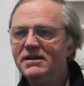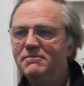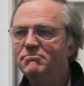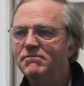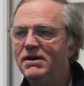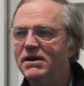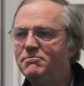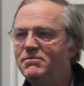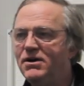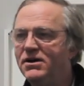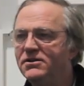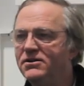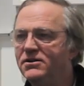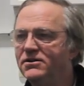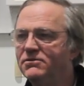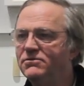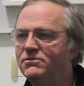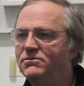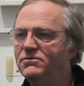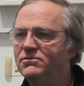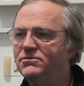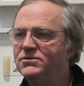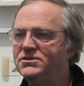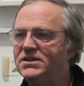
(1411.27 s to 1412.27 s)
My mother
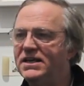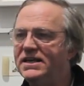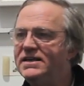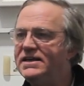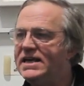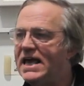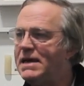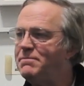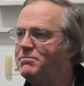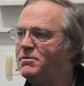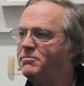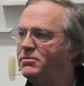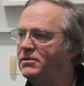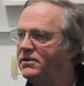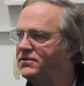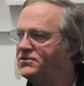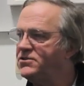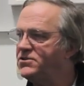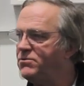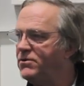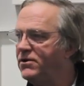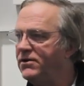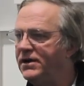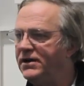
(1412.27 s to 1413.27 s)
was incapable
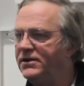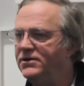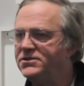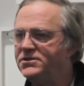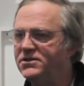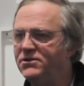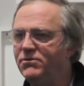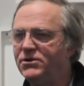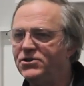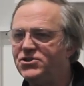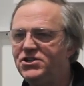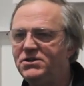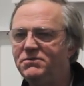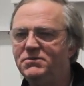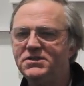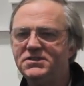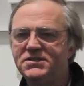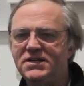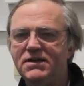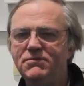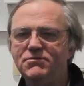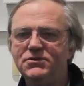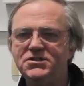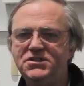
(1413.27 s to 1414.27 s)
of swearing, so what she would
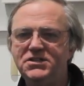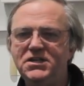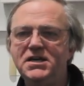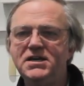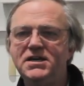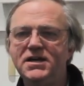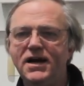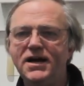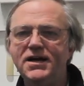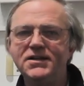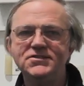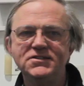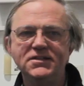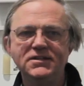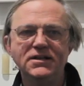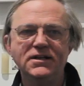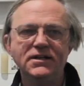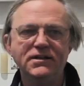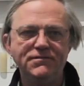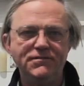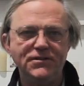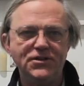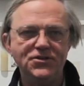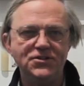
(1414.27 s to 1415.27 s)
say was, ye gods and
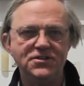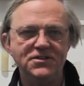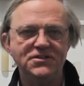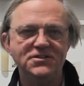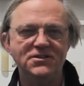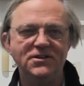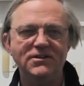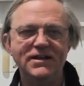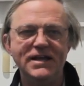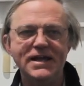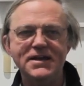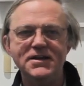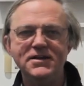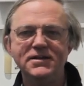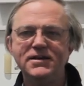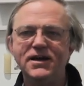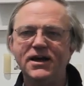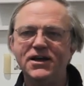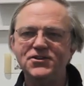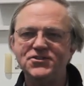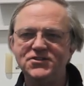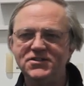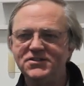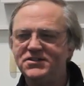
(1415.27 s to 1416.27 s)
little fishes. So land of
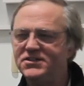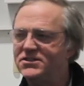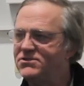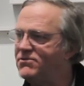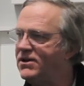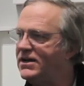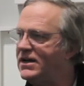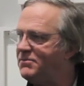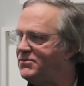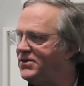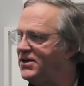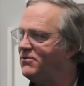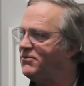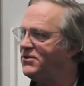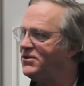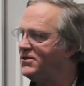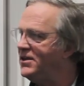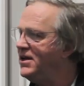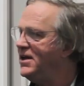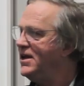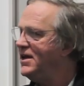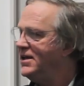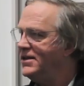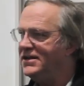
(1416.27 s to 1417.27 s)
Goshens is right up there with
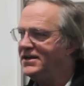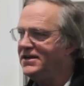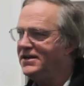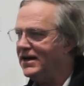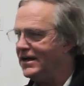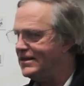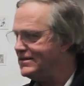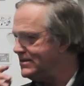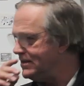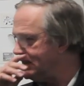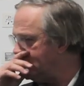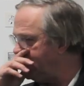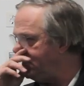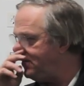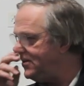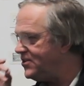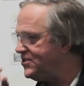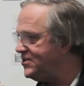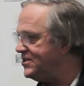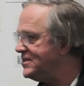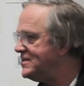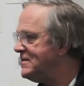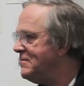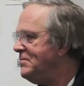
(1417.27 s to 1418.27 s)
ye gods and little
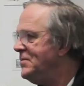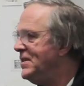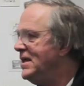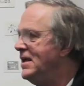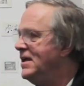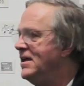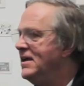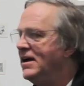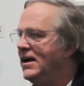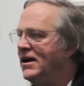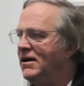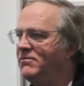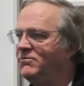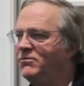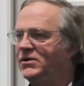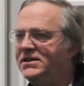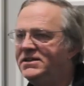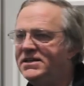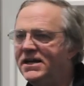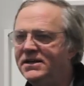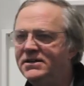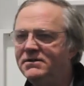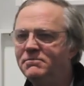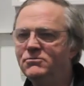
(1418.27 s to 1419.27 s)
fishes. Um, we
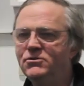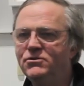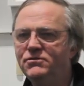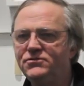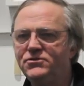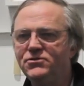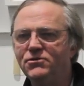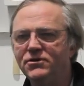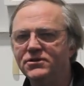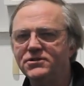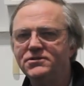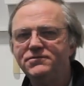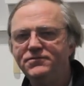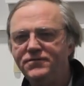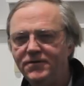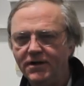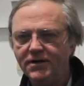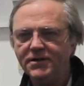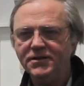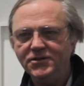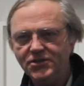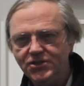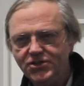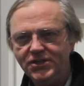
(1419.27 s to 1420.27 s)
tend to move towards
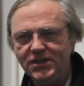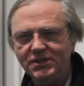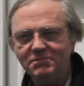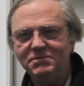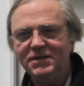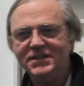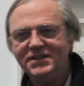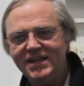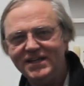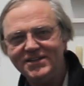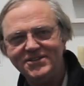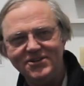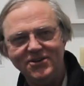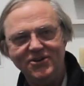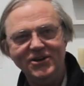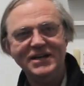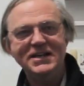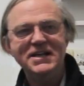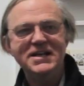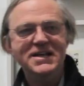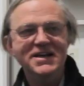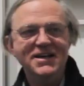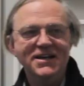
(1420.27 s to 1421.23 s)
fuck and shit, but that's all right.